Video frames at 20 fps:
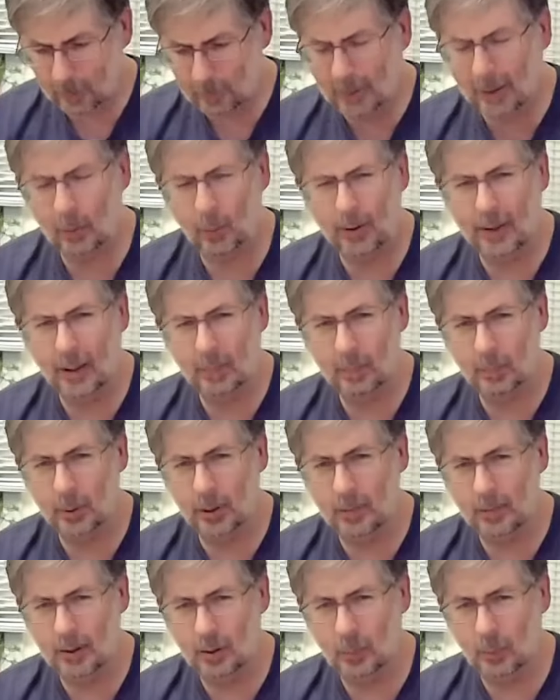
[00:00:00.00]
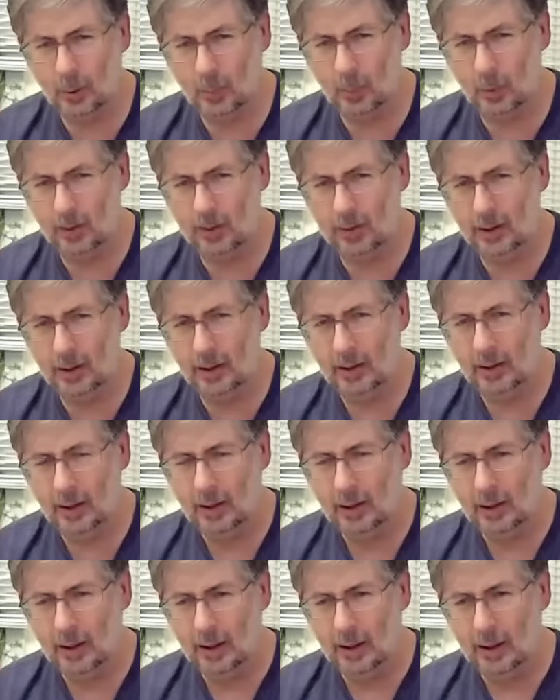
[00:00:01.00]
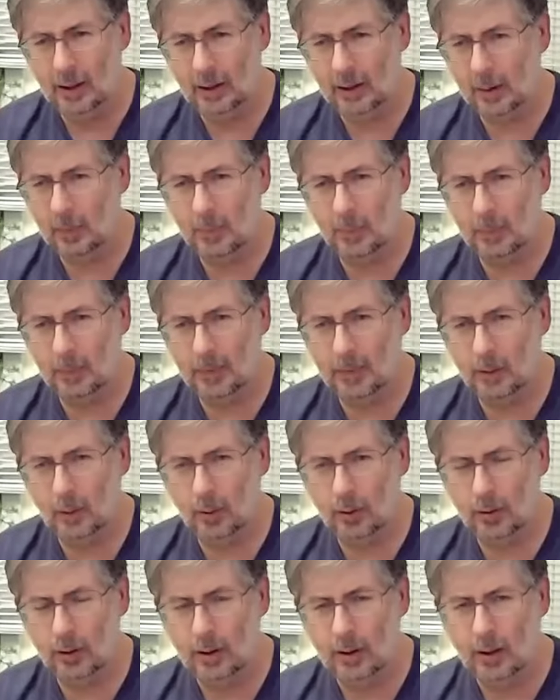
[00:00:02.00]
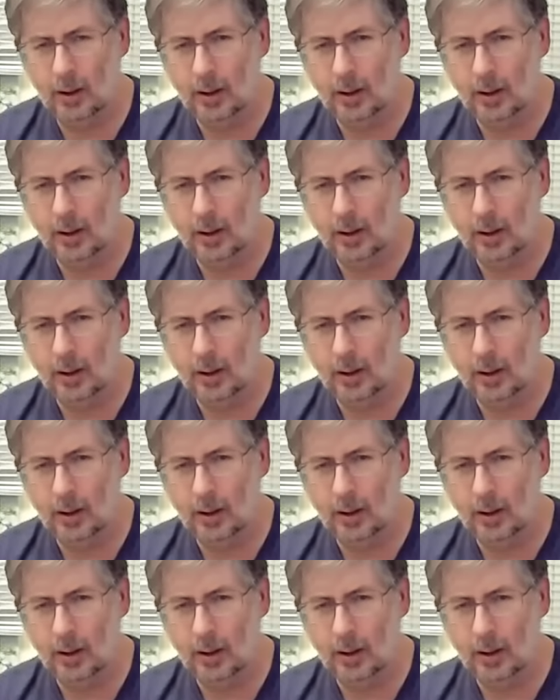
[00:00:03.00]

By the way, that previous one was I can't remember if I told you,